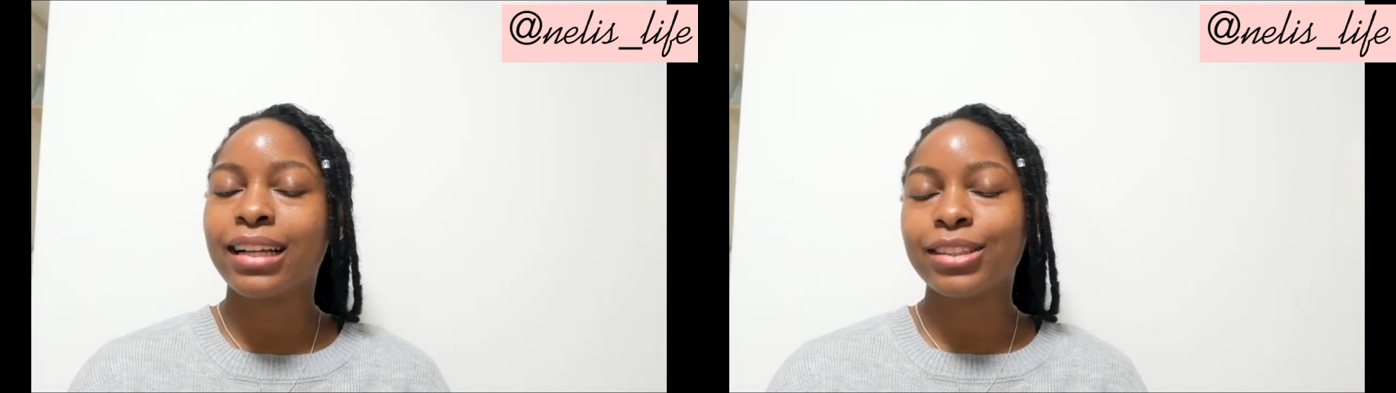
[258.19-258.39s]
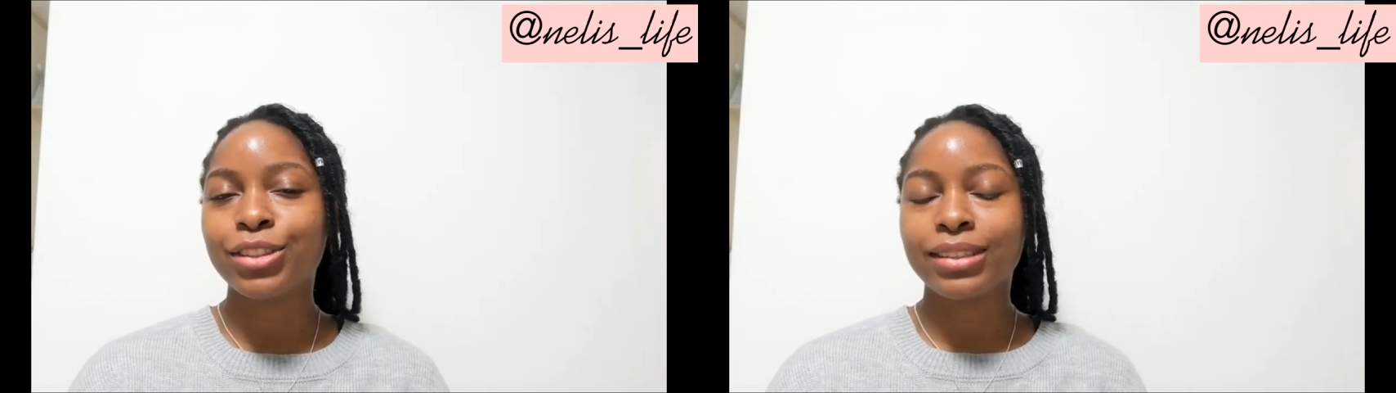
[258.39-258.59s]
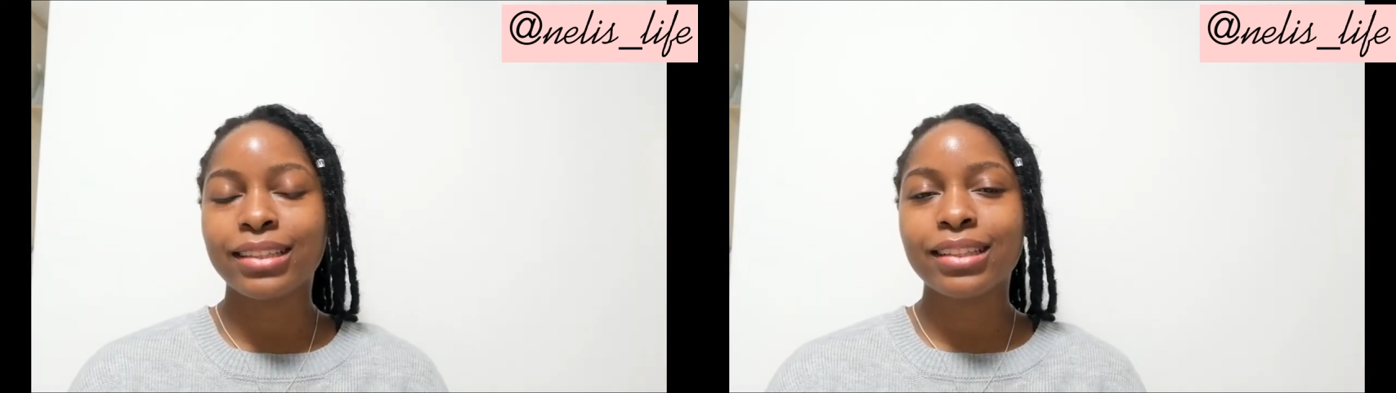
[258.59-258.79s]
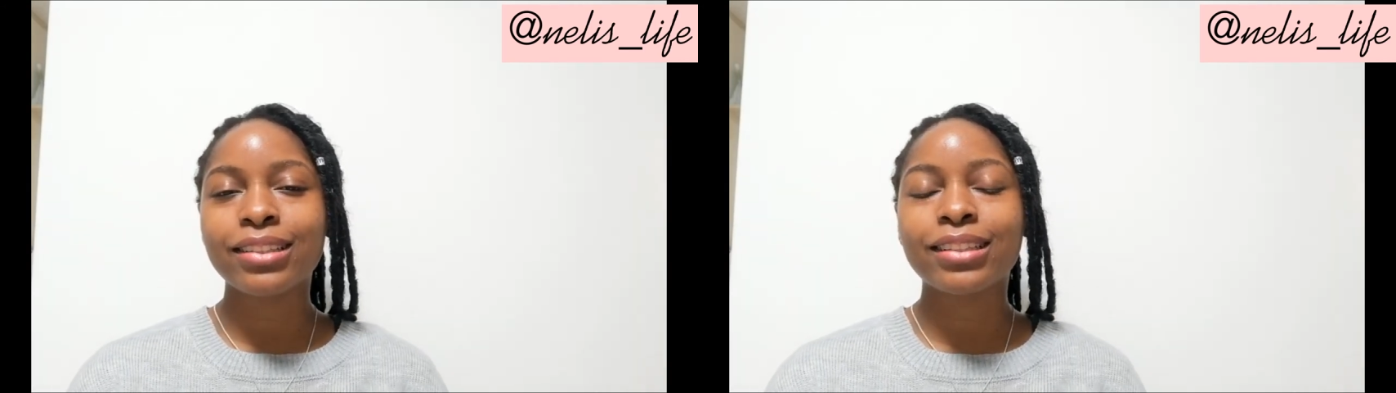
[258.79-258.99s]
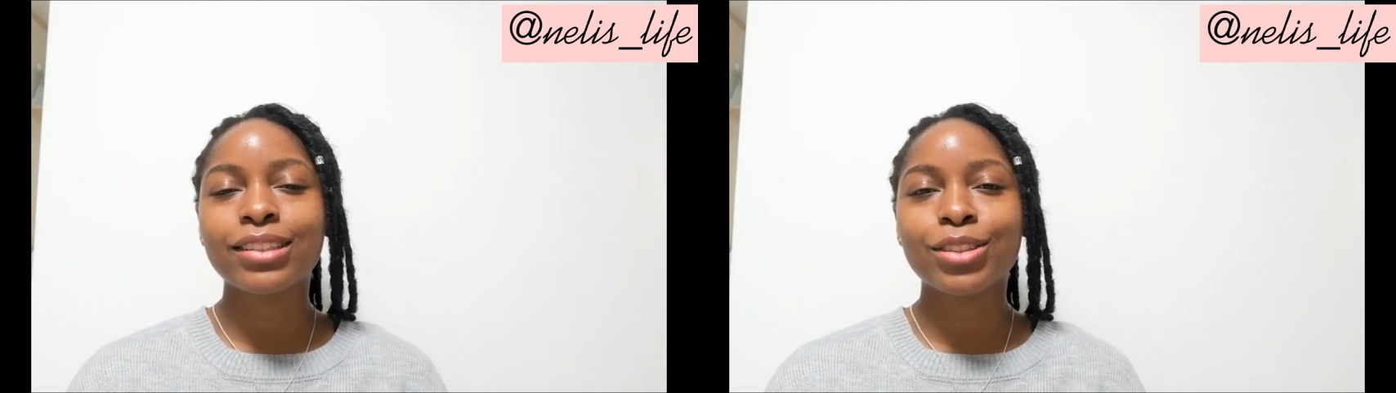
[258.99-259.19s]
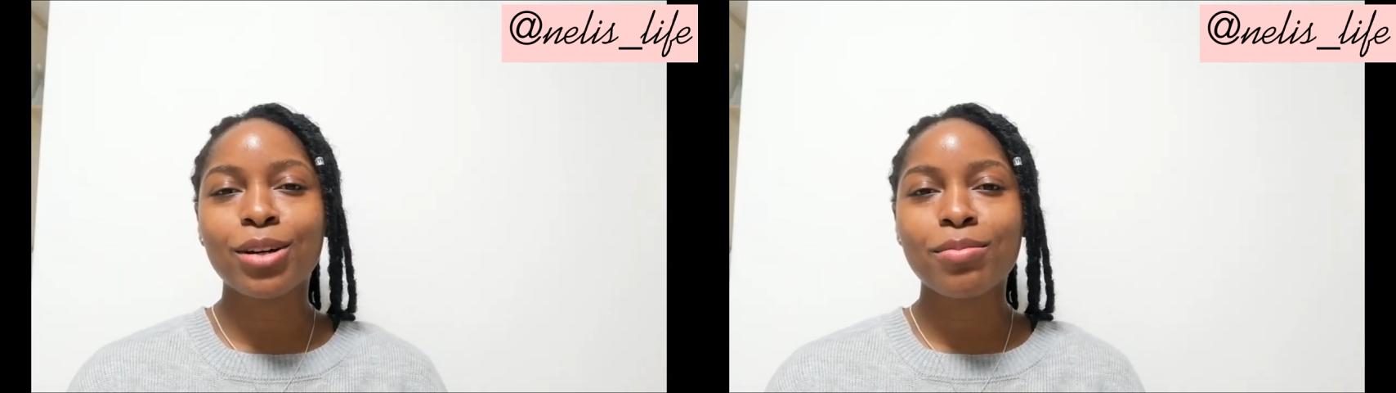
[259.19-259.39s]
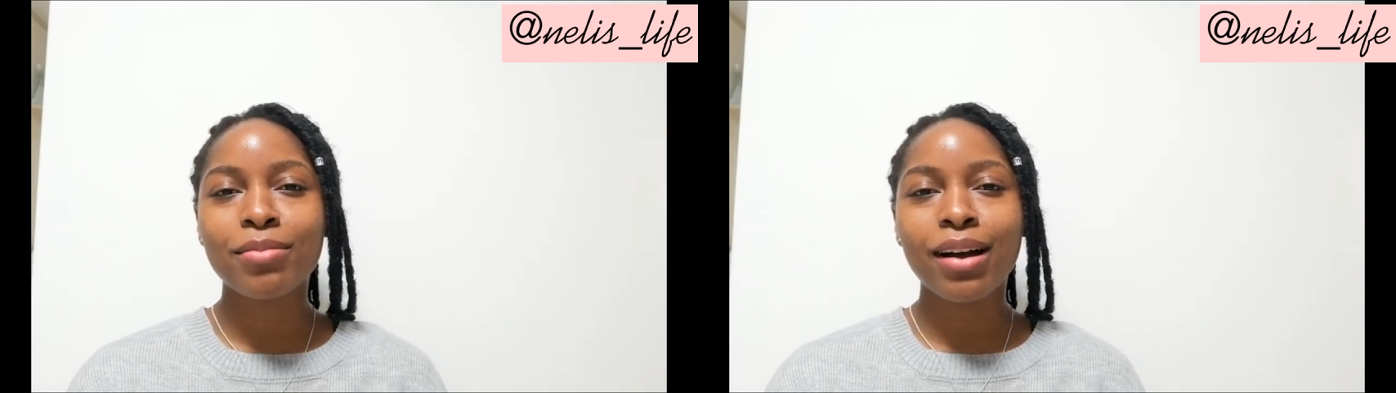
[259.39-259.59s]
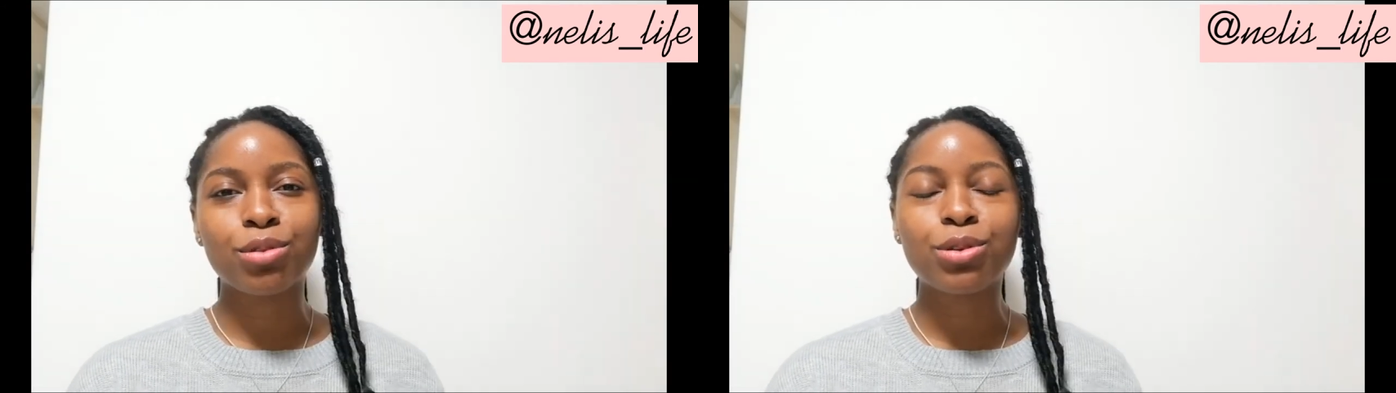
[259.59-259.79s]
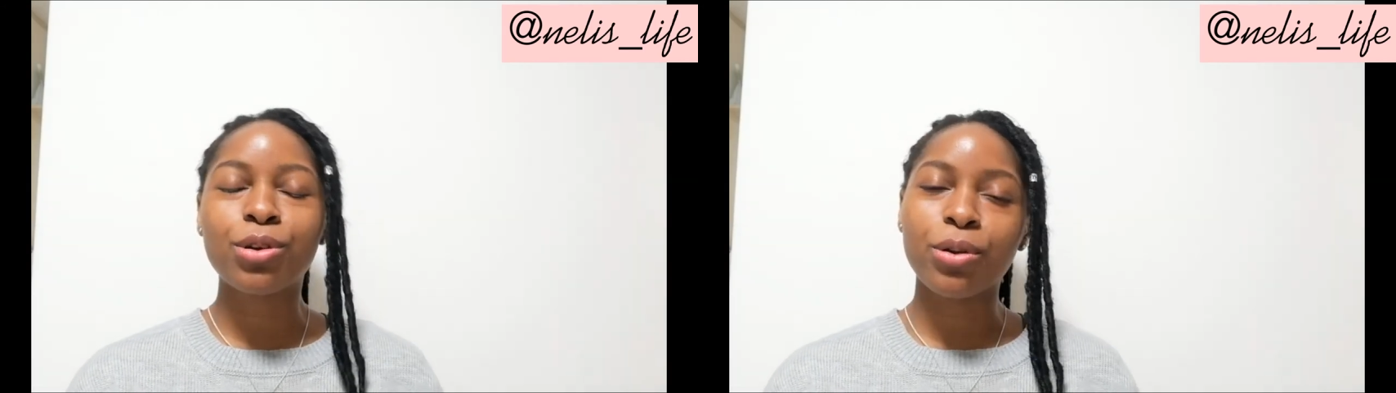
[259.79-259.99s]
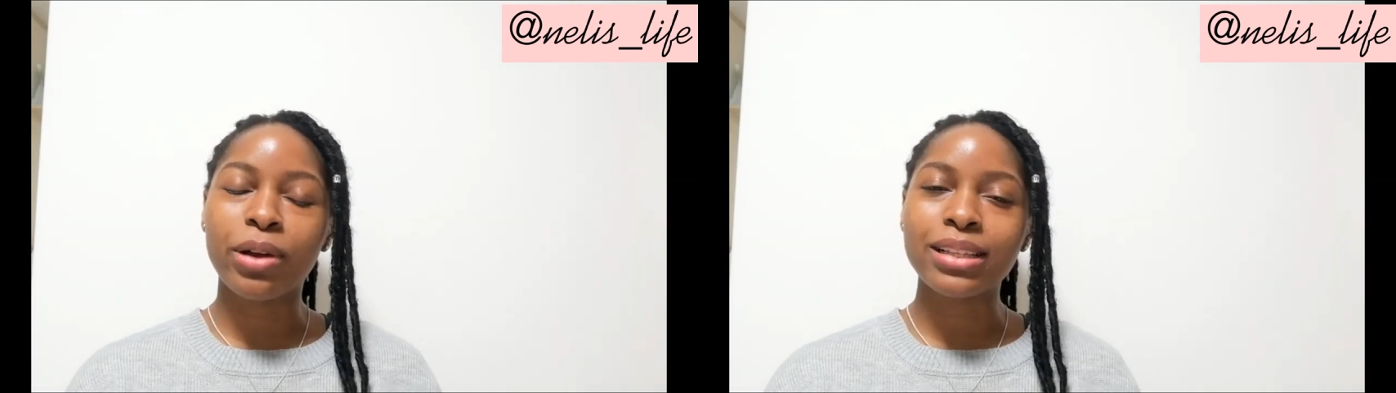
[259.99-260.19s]
and the United Kingdom will
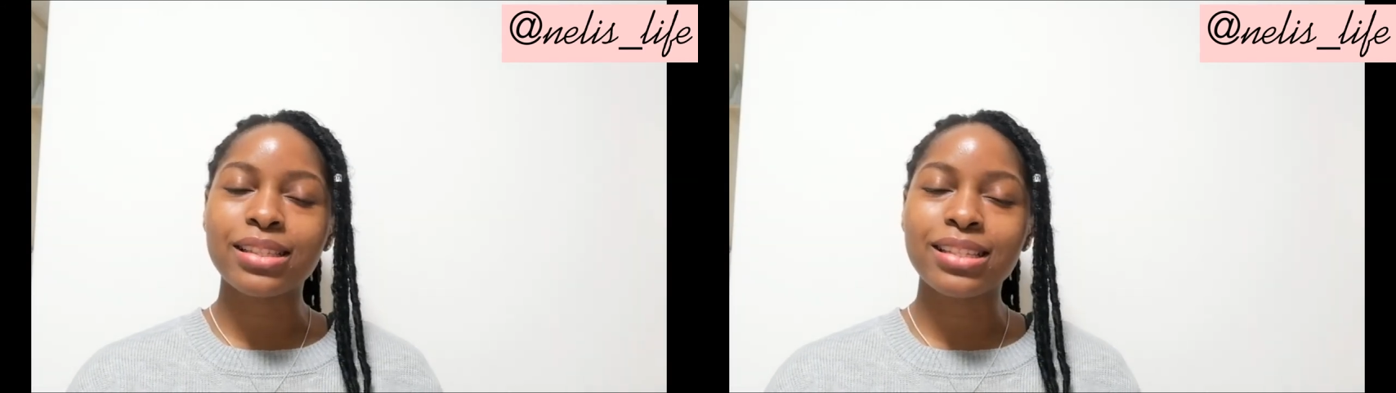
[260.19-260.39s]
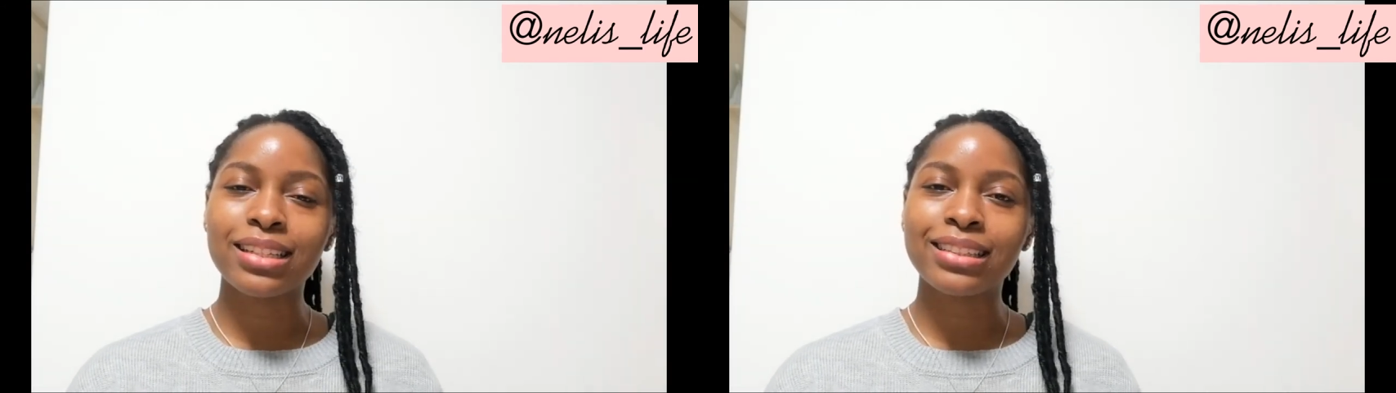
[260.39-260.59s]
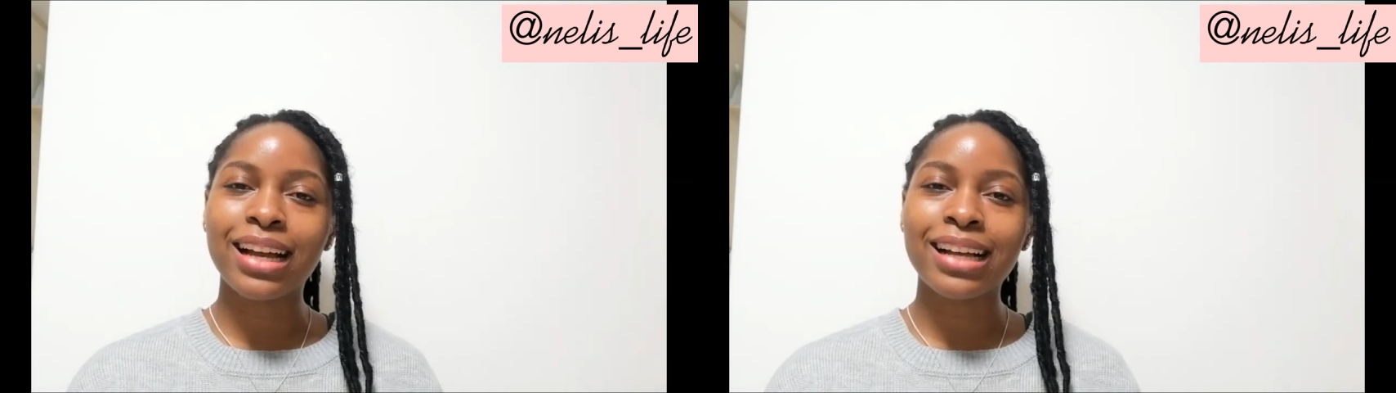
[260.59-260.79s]
quarantine